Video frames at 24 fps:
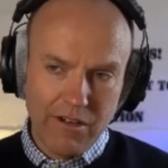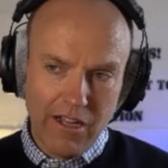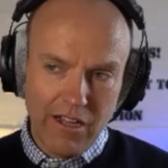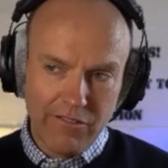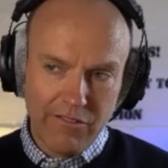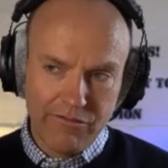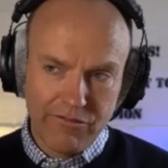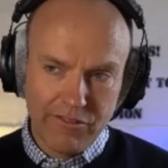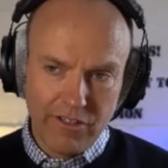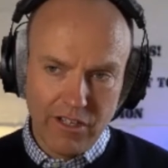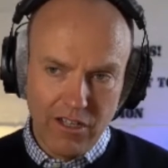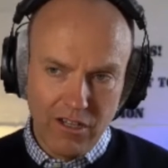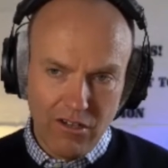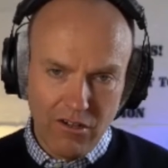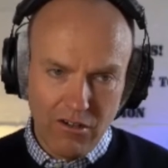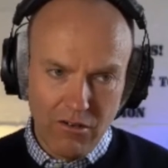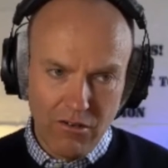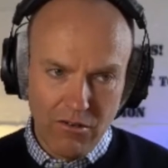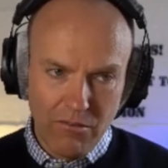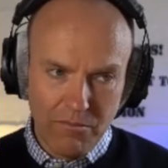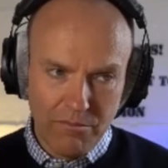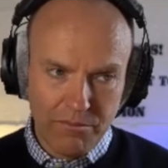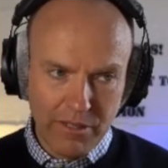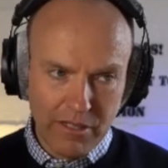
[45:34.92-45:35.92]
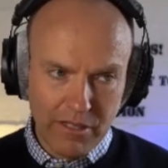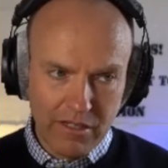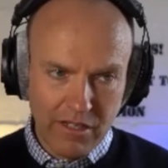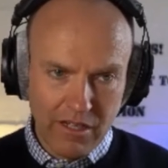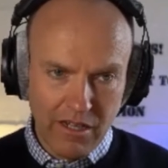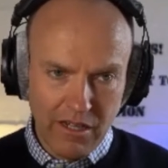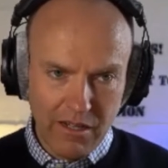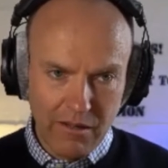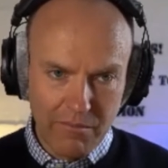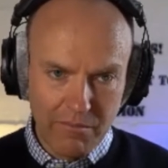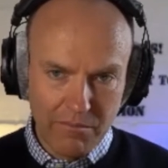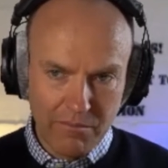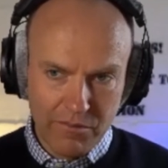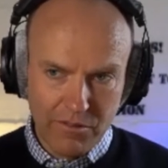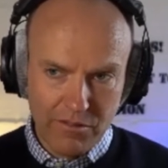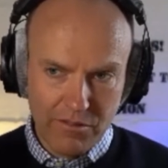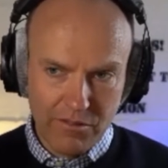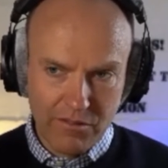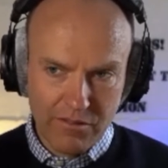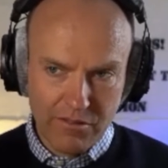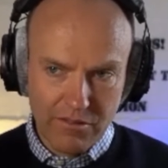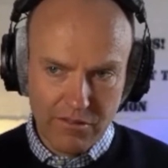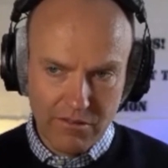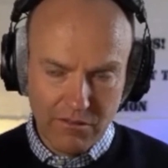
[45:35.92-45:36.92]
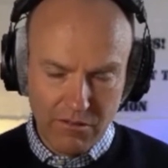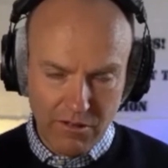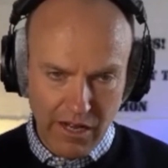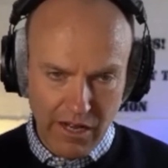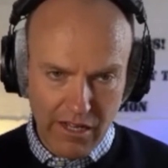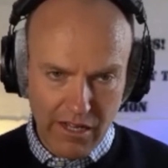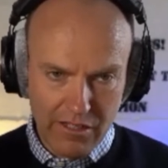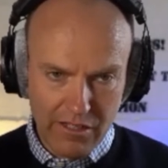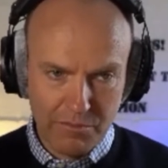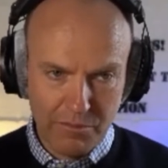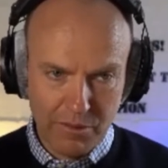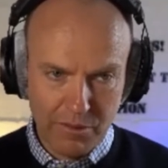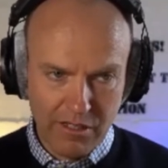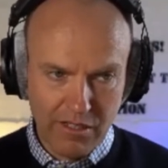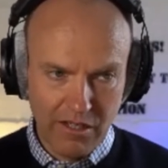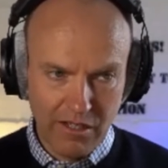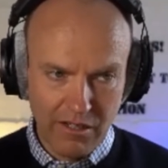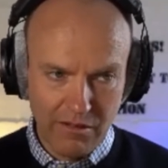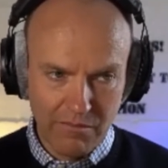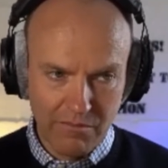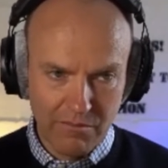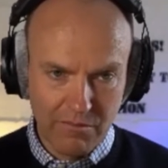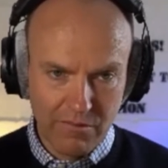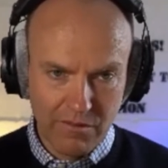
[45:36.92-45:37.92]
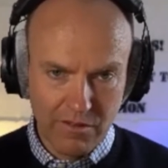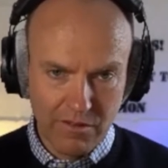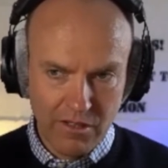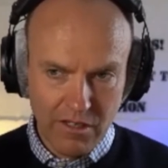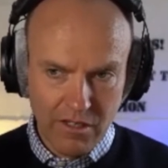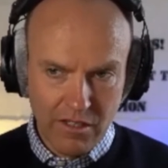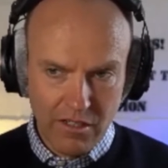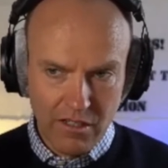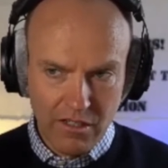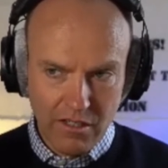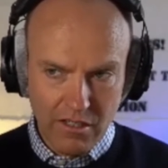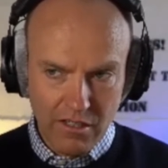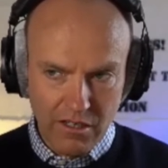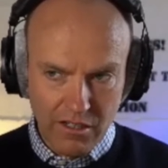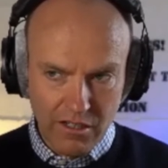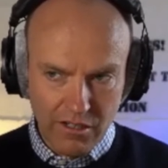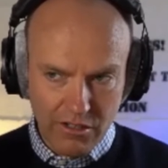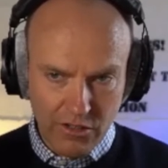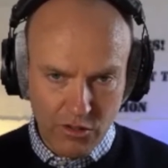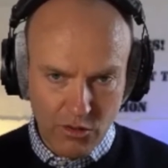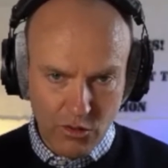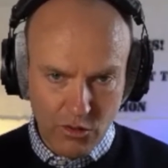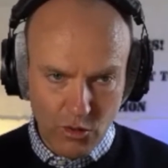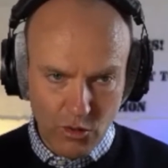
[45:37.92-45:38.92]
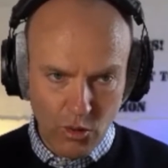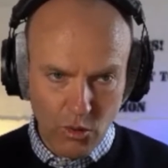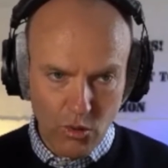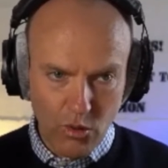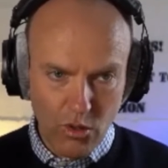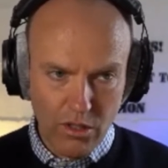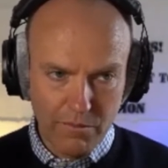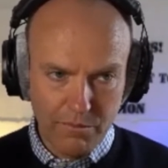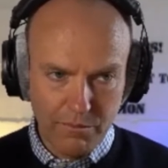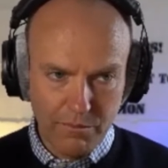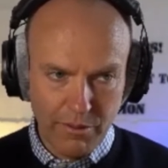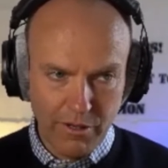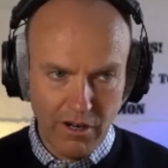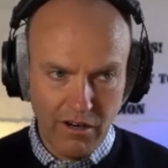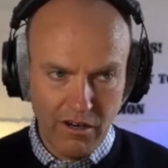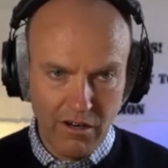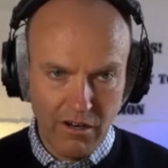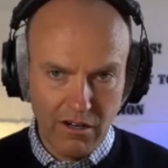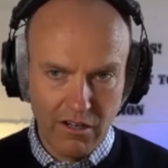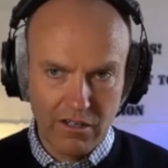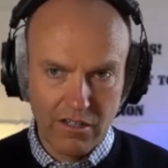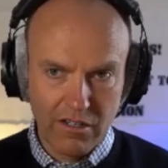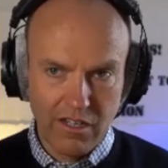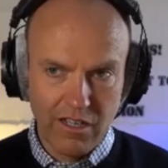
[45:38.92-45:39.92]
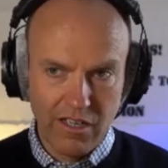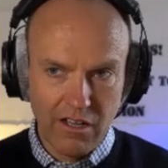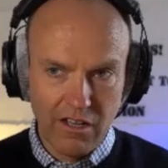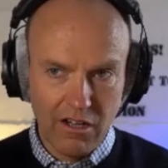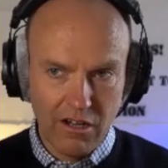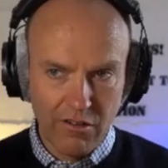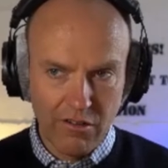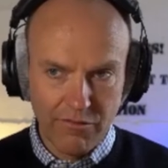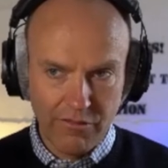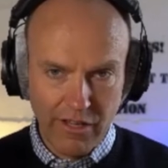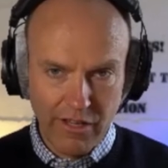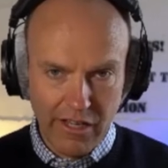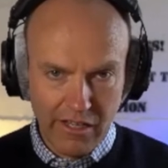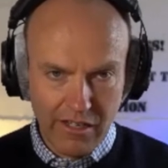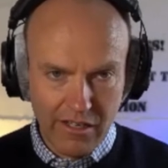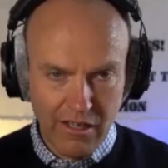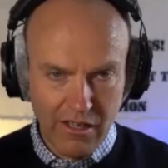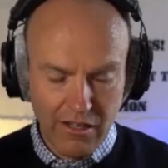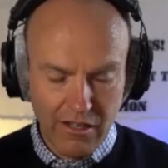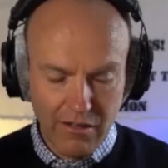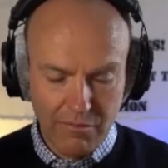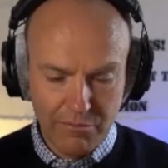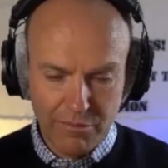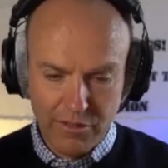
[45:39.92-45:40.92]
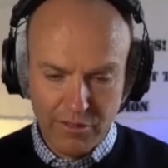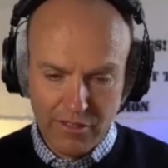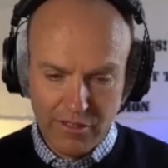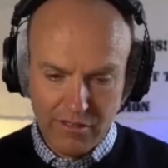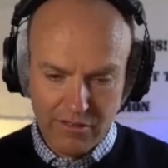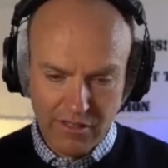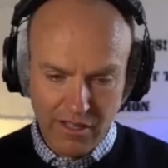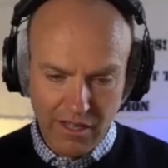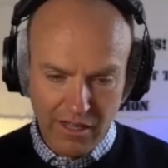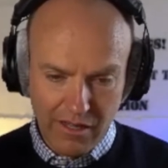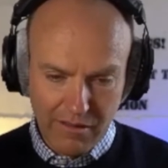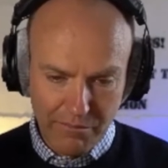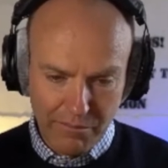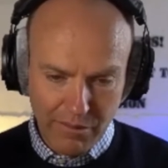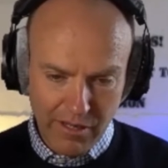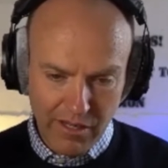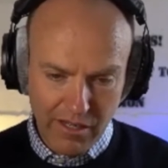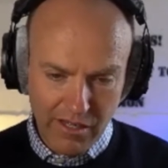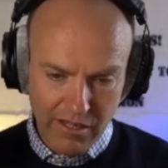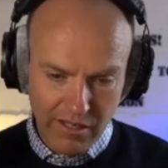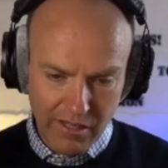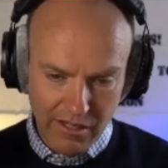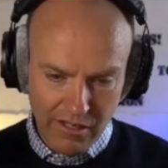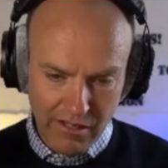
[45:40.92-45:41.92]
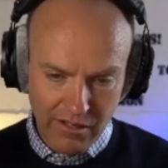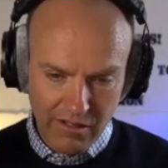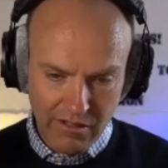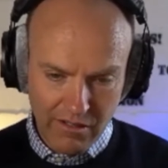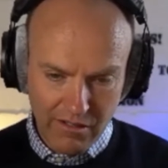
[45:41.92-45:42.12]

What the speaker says: now becomes, or has become, a core part of a company's IP